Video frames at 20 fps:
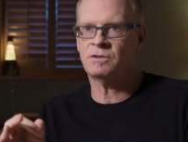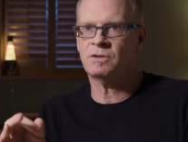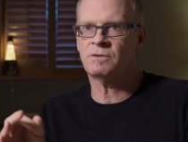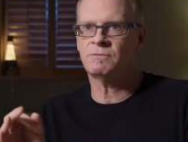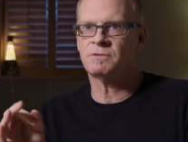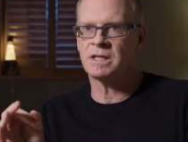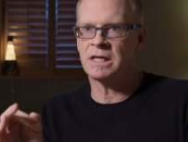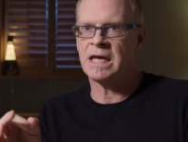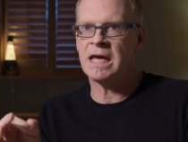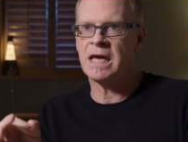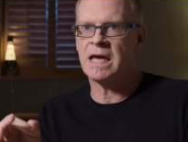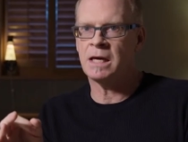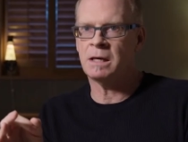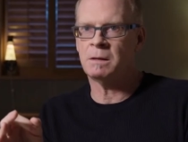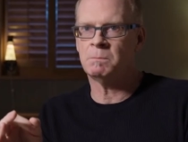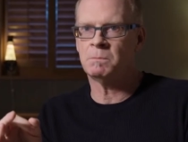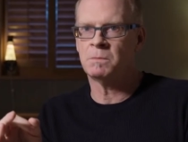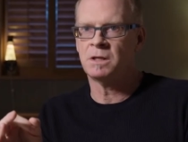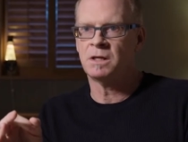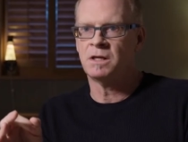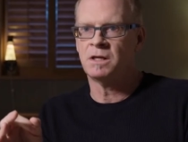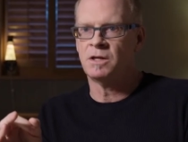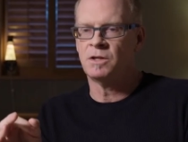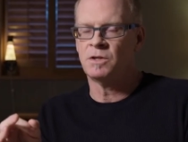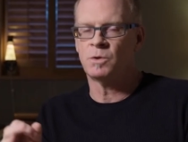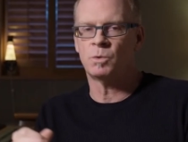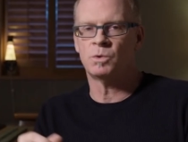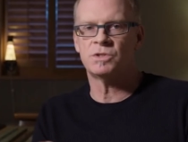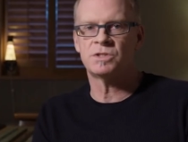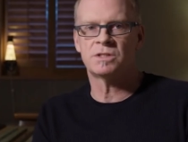of the game.
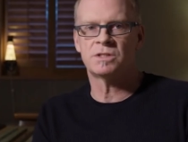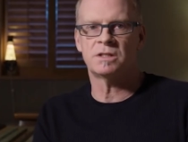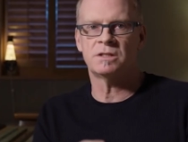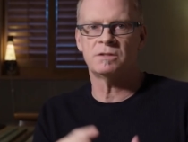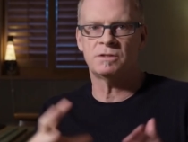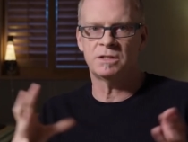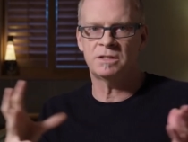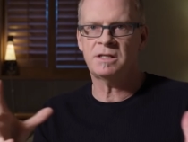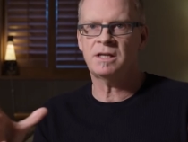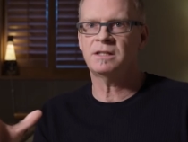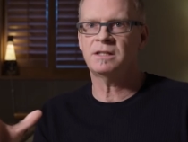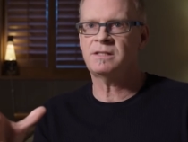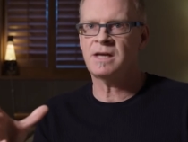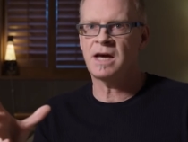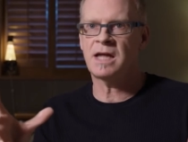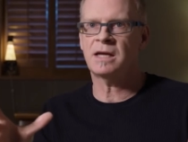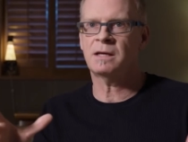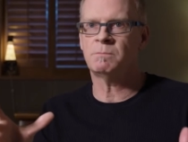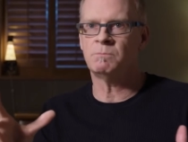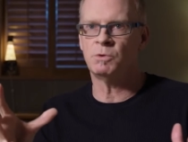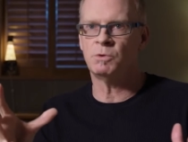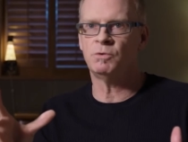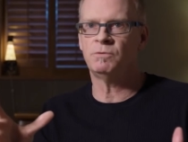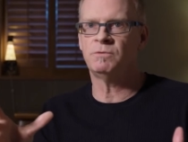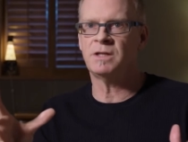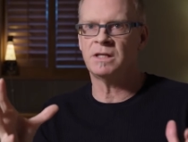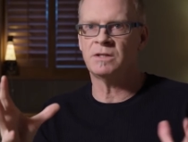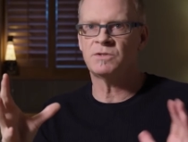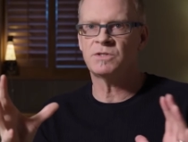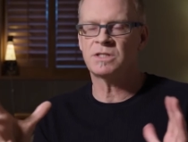It was the Titanic
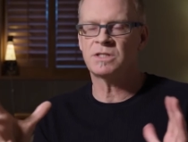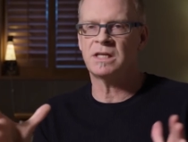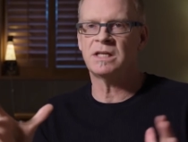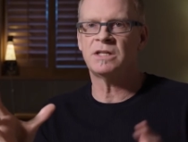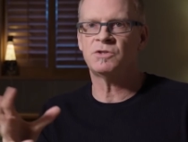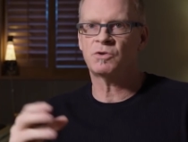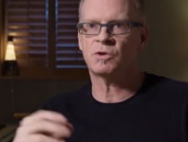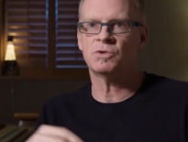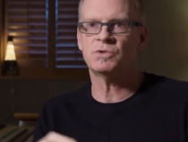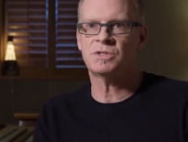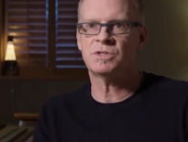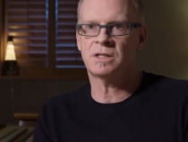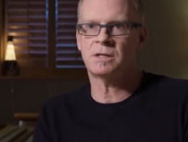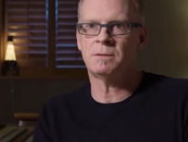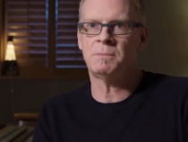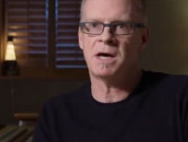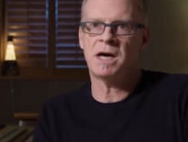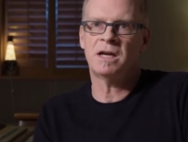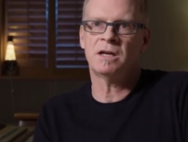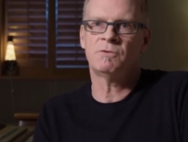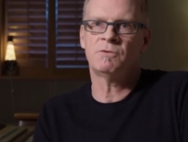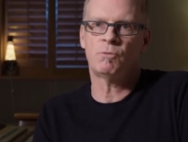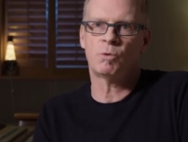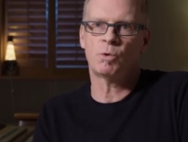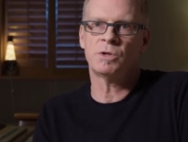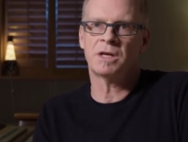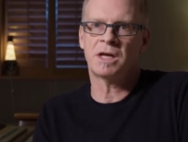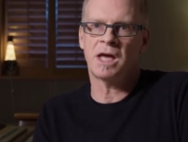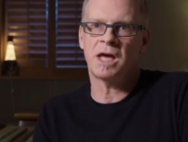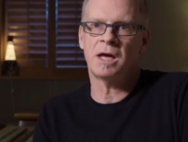movie. It's the intro cinematic for
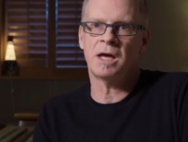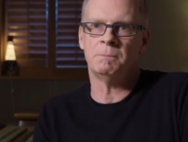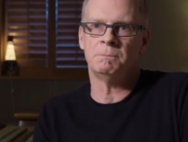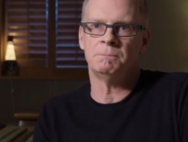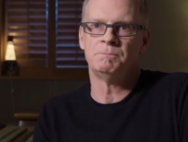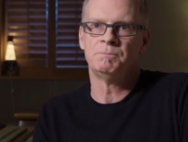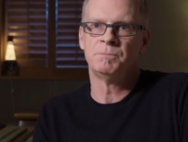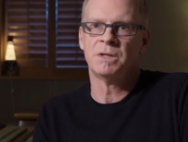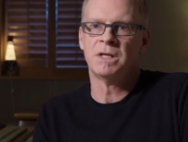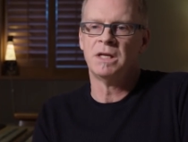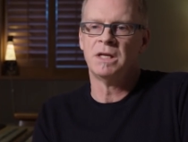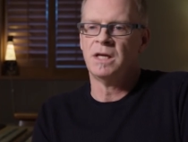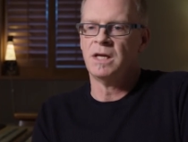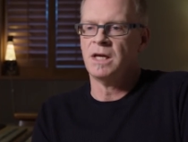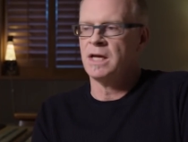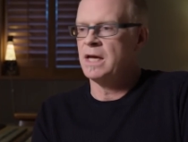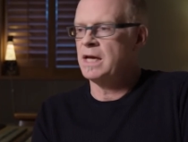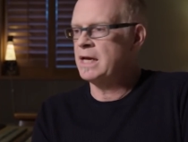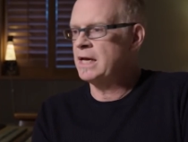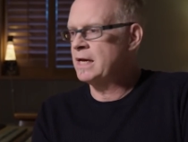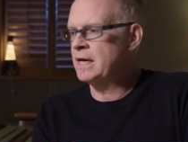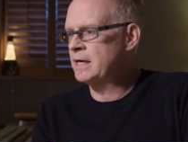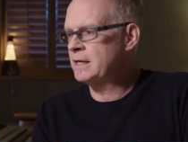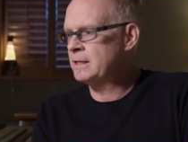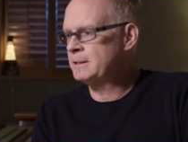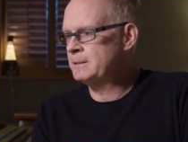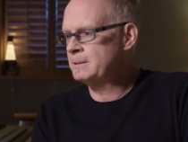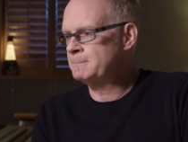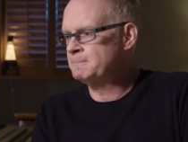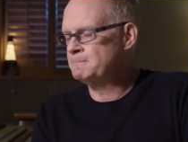the game.
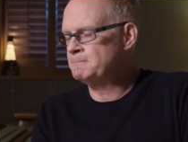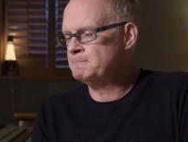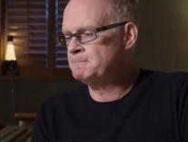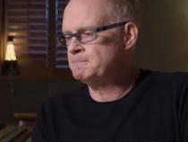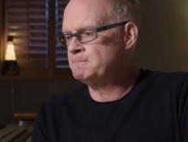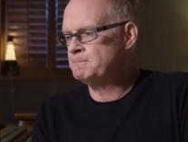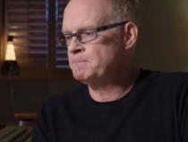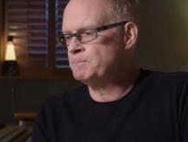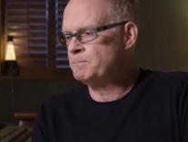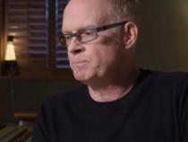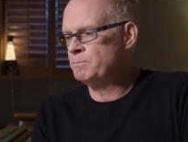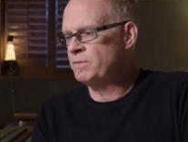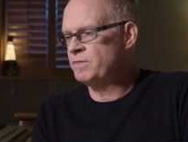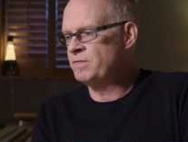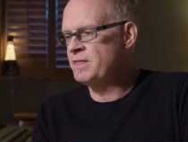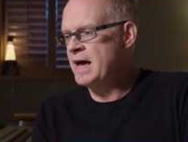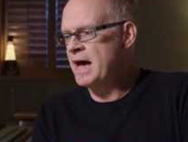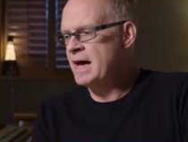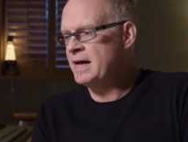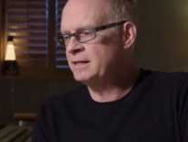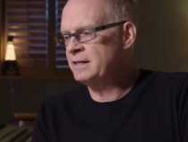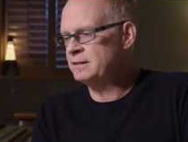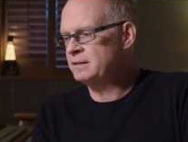And that